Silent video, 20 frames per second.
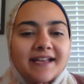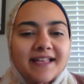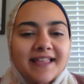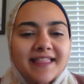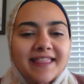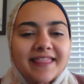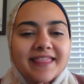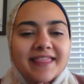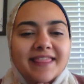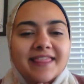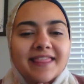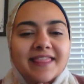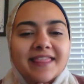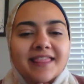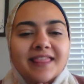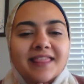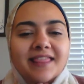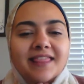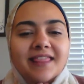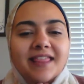
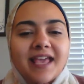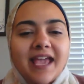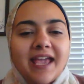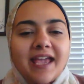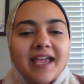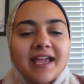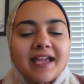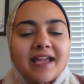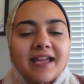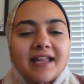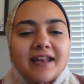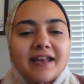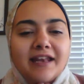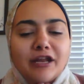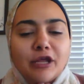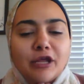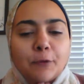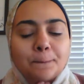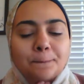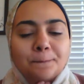Then.
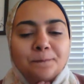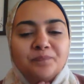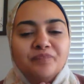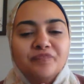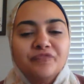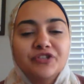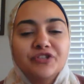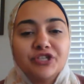Do